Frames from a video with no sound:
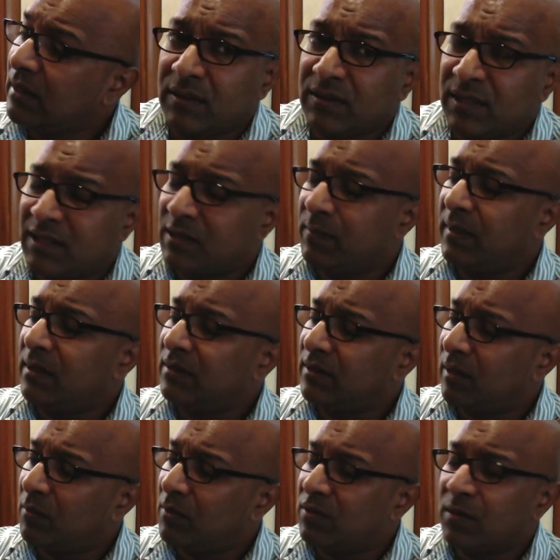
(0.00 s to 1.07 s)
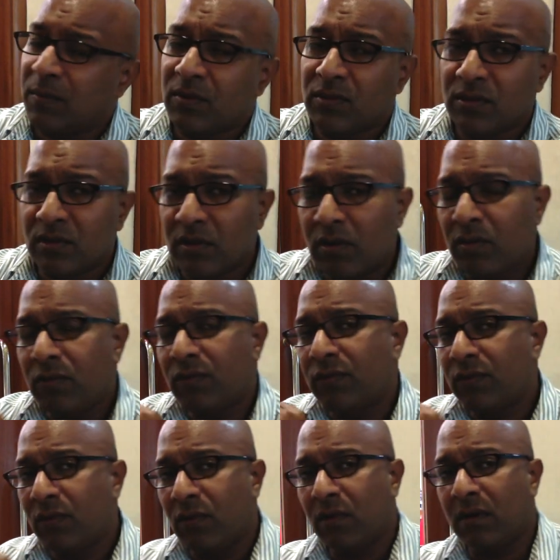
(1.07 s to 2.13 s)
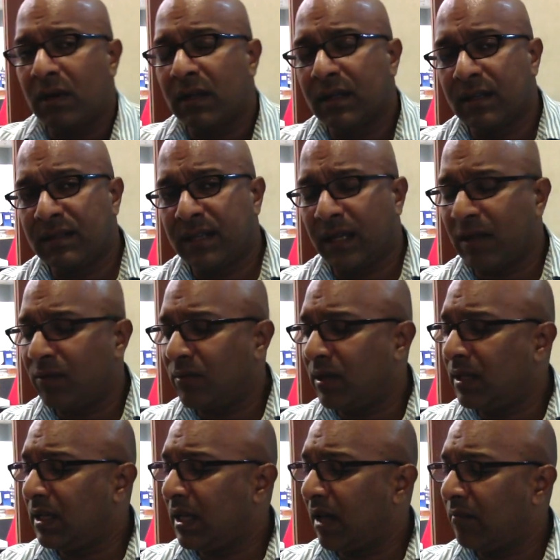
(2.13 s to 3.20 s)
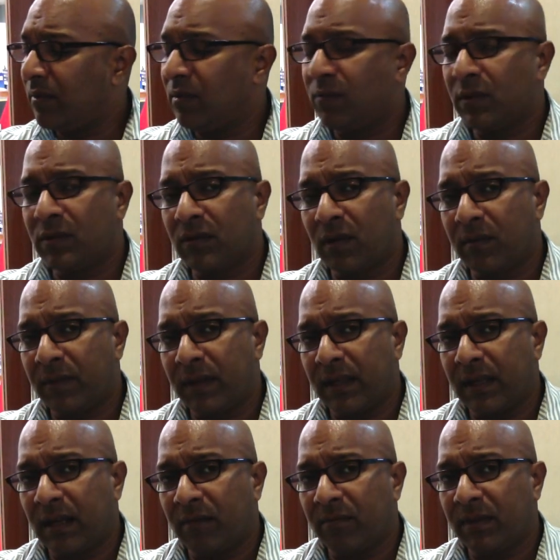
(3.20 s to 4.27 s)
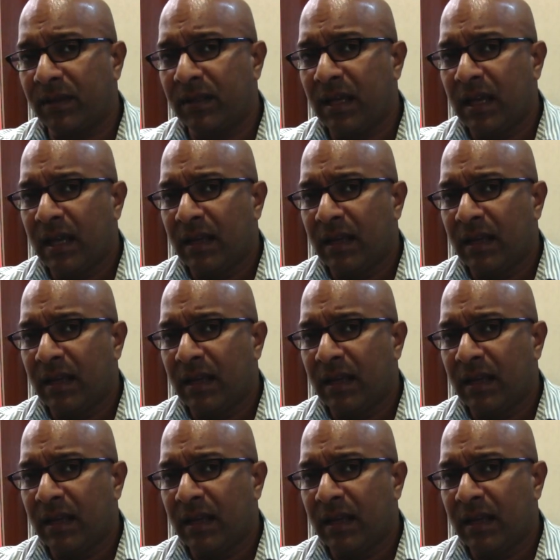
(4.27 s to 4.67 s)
6 bills that were supposed to go for a second reading have been withdrawn by the government.